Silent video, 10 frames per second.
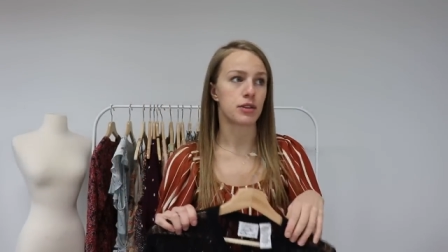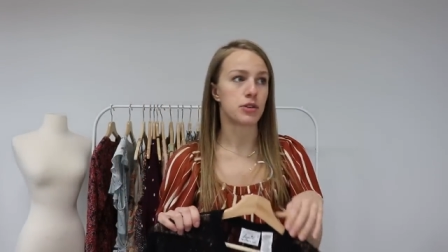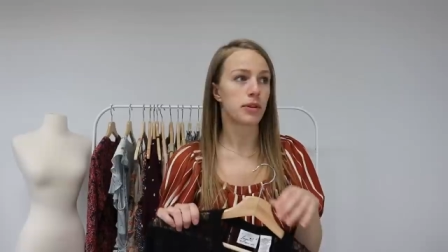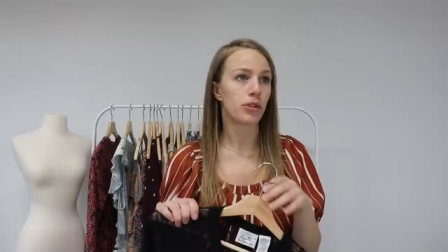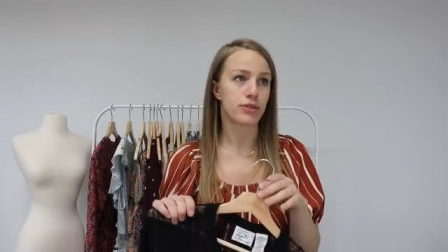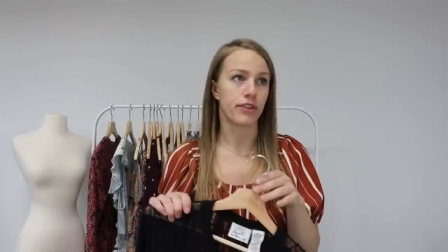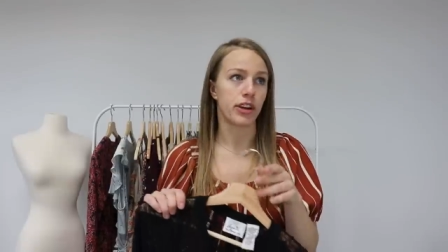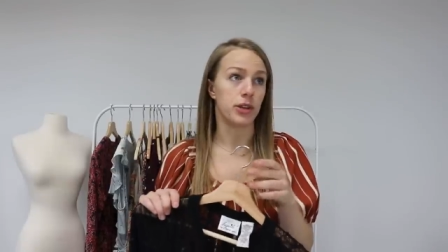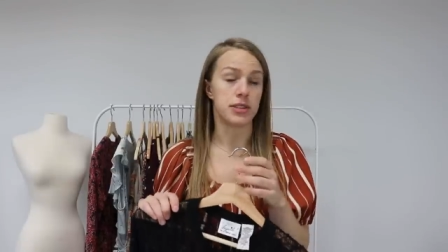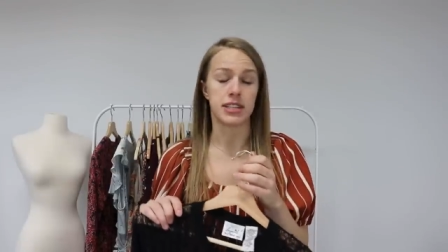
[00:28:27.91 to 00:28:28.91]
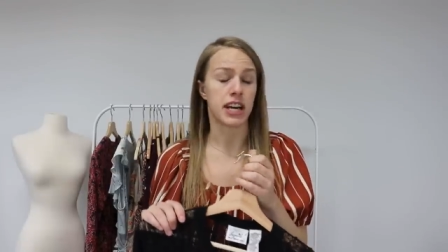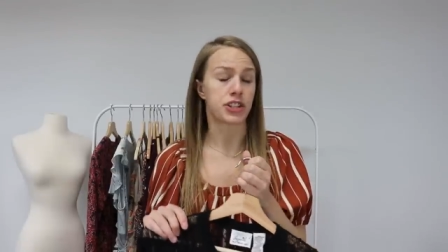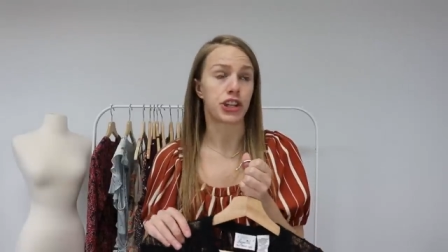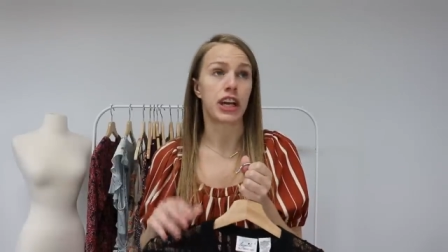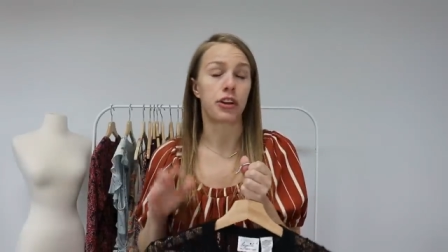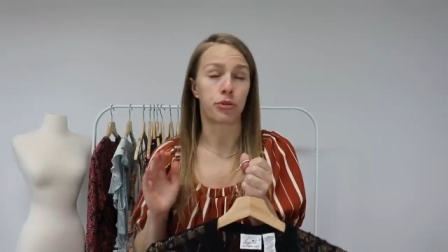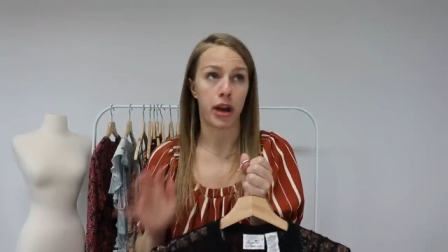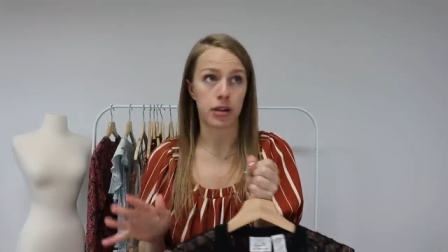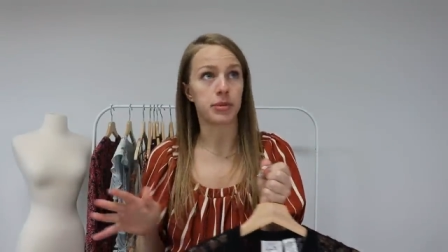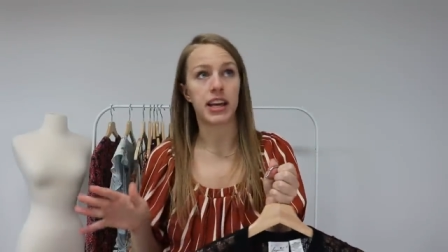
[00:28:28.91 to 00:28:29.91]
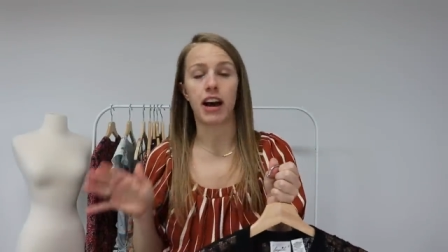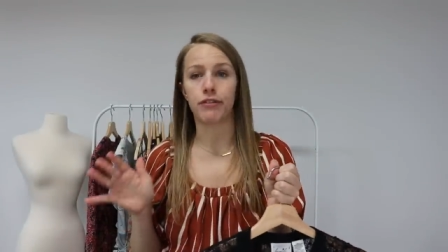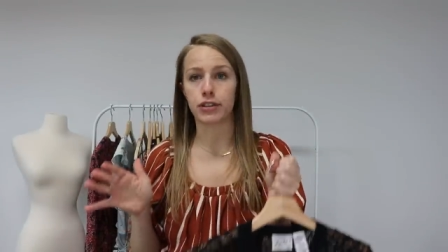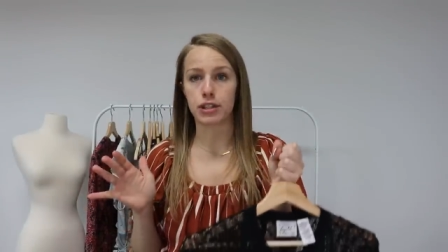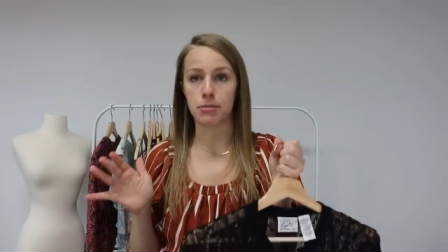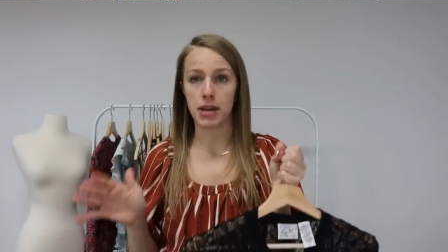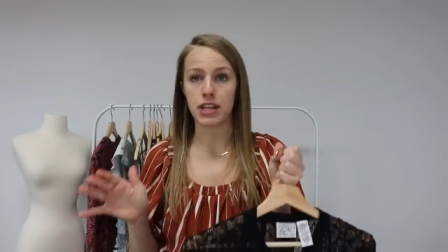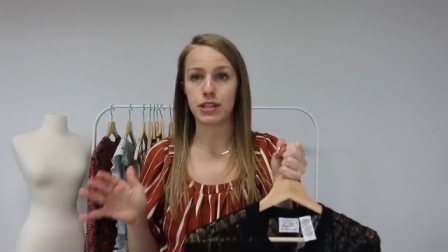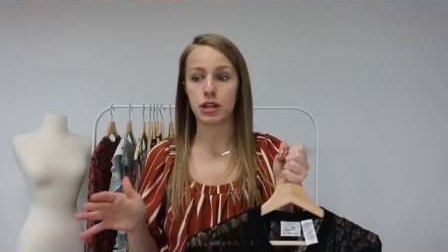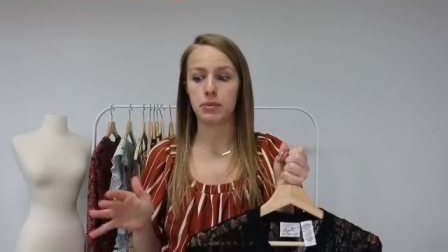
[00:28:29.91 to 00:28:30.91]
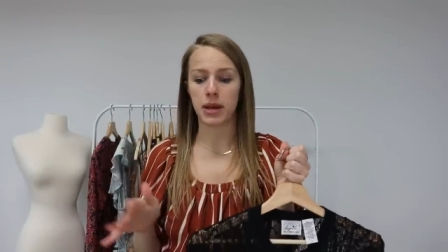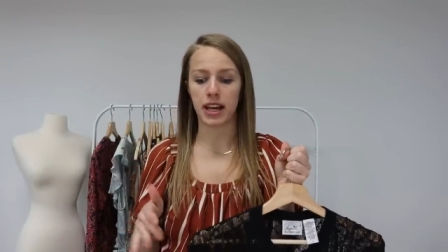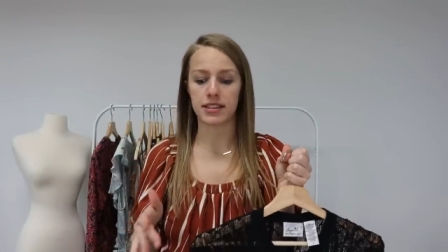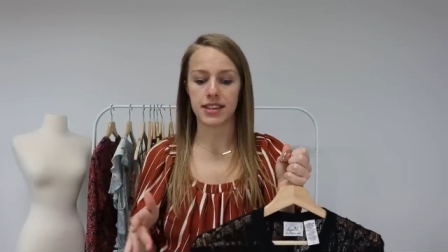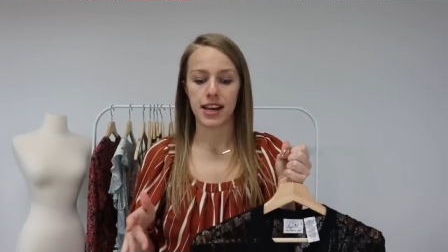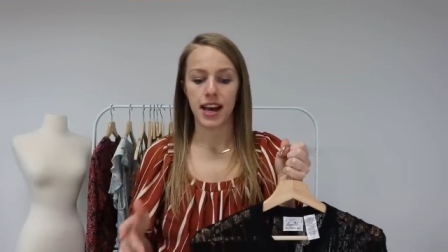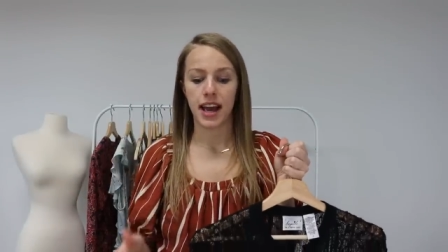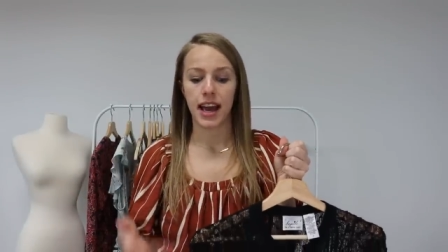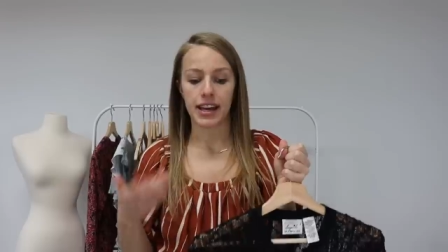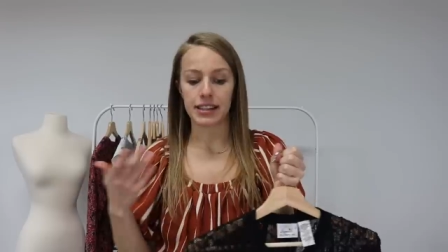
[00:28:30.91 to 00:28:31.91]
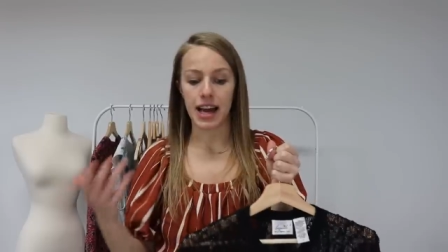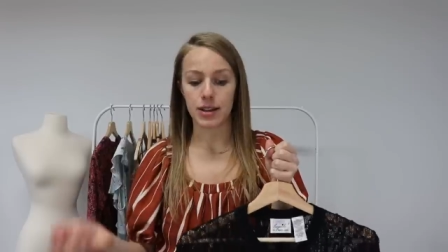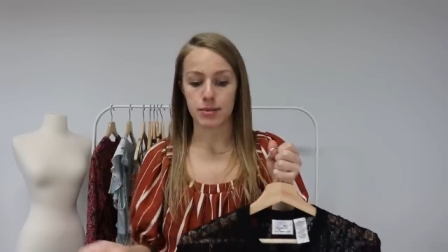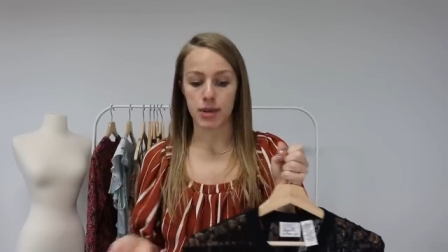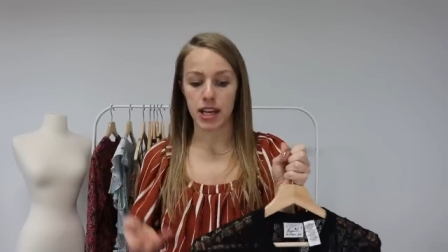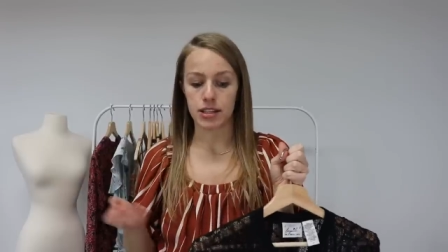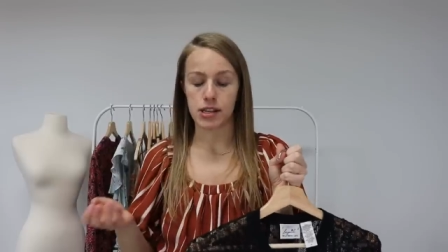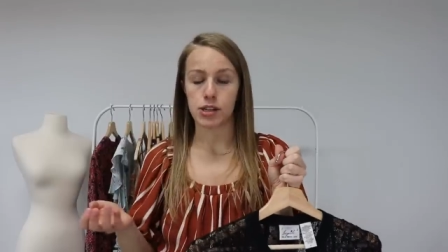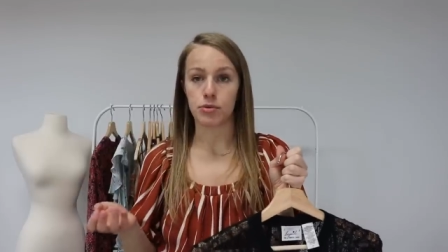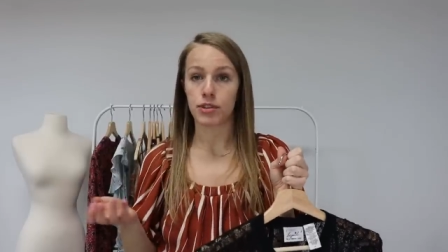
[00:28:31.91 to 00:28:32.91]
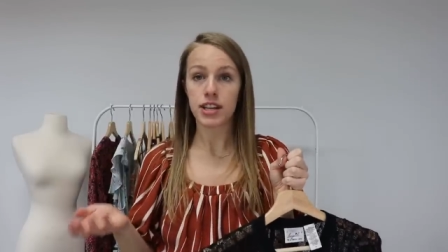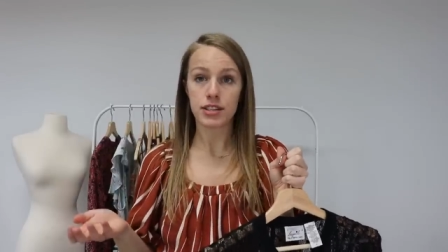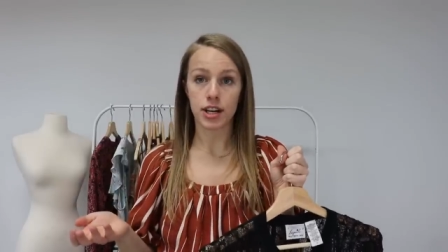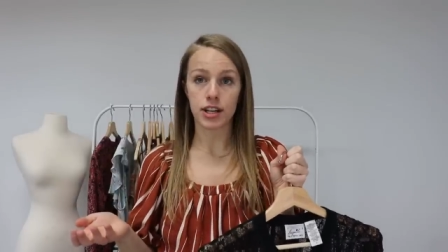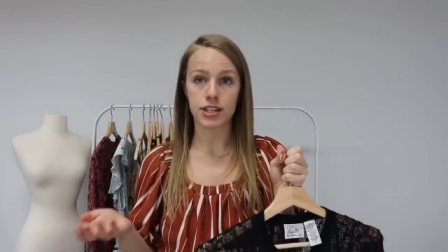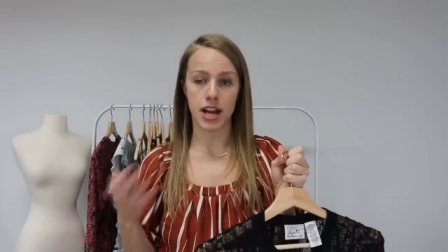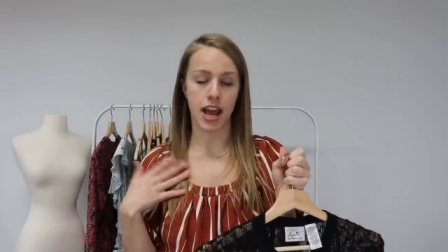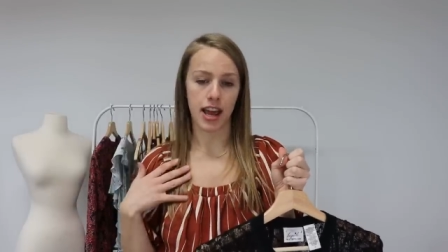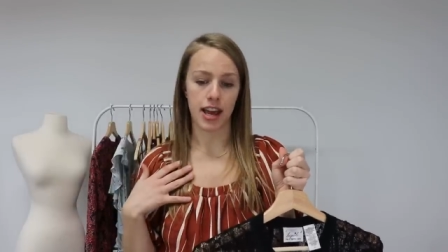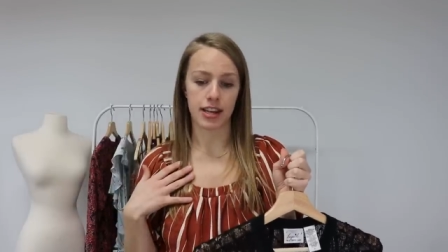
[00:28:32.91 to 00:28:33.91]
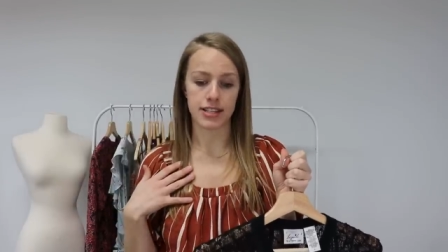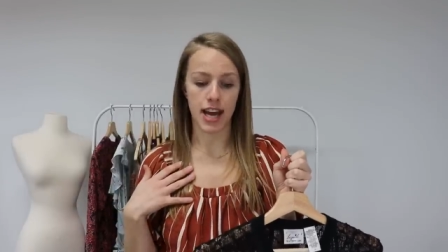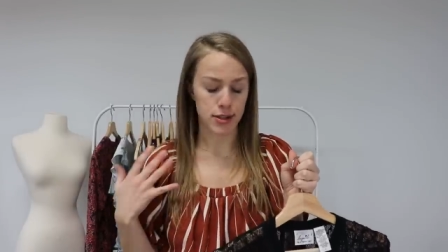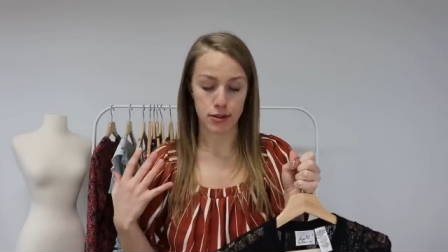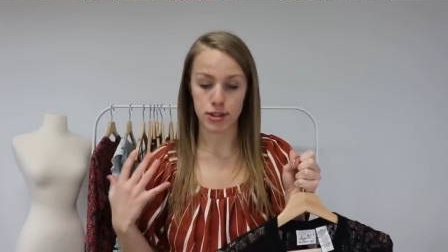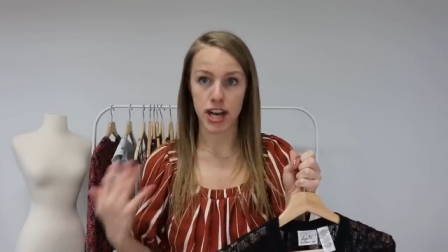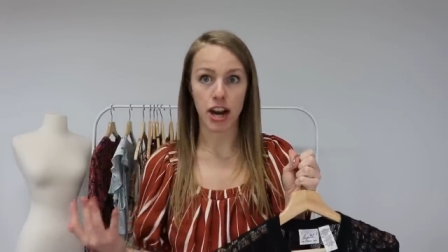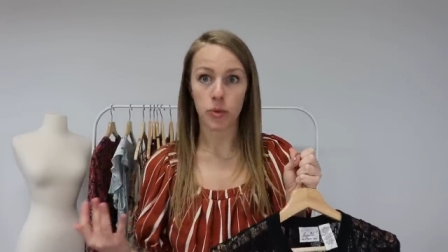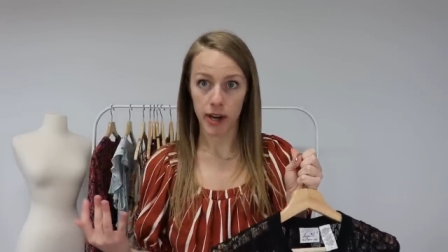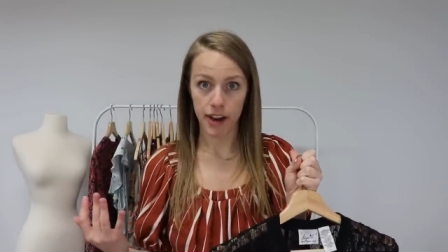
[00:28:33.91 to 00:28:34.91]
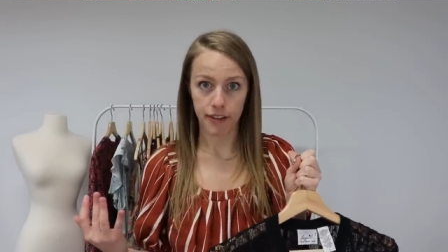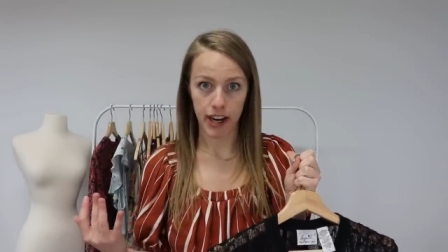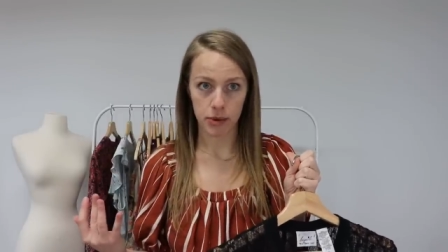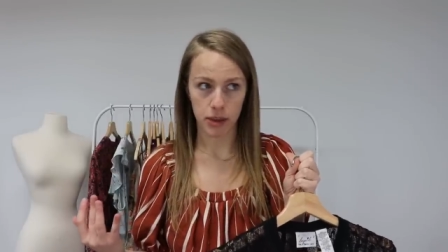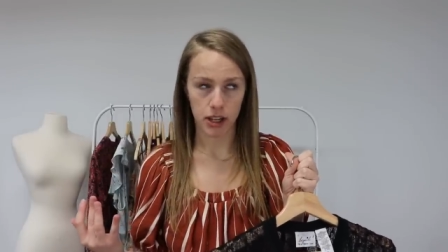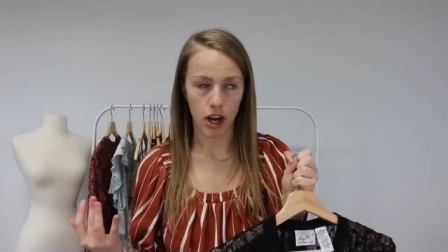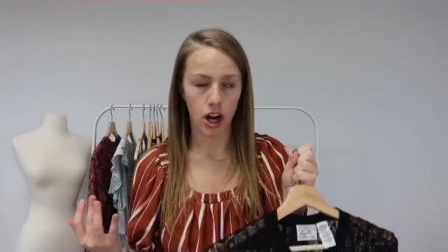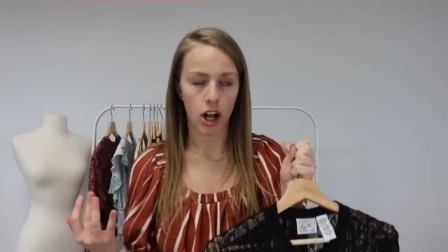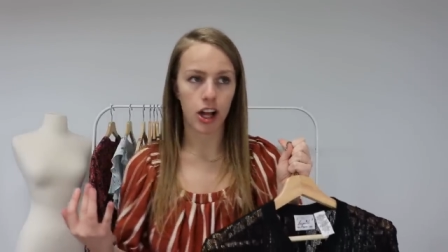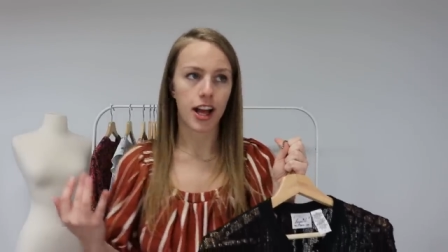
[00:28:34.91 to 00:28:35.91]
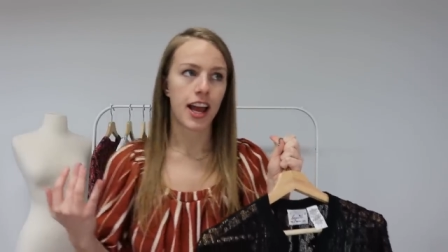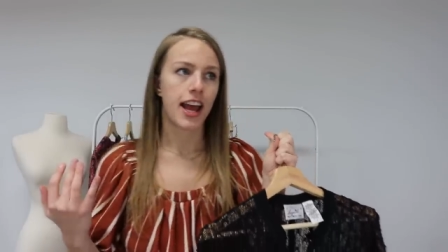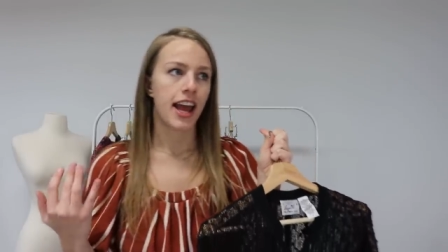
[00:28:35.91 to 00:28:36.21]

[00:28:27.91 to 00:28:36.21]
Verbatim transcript: So doing those videos is actually incredibly helpful to me too because it allows me to do research and also share what I find with y'all